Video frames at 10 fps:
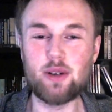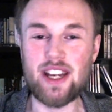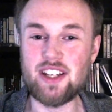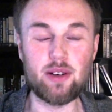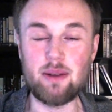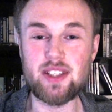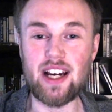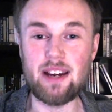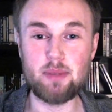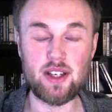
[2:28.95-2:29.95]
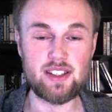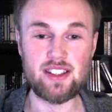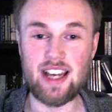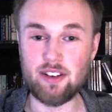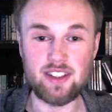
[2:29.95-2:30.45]
Enneagram type because
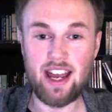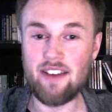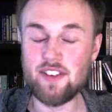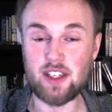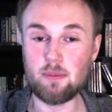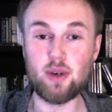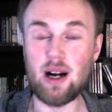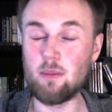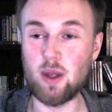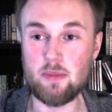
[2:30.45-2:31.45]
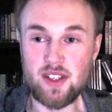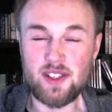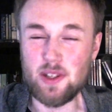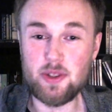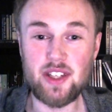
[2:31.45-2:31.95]
I don't have any problems
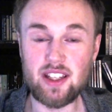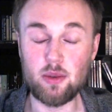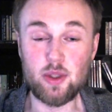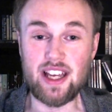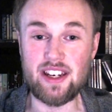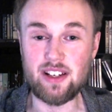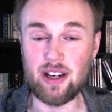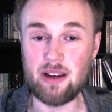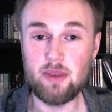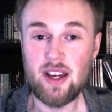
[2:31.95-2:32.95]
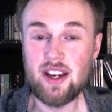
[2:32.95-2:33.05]
associated with Enneagram.